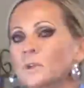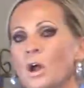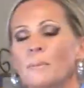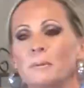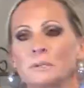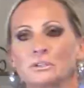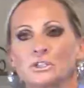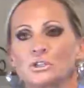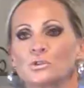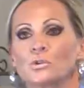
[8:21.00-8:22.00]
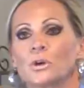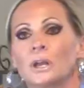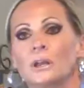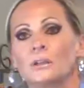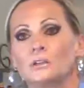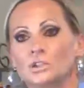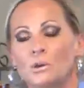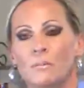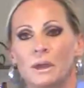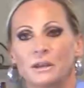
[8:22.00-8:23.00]
complimentary tutorial and
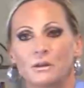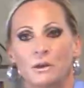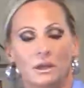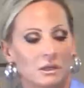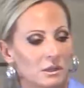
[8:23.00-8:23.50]
show them how to do it.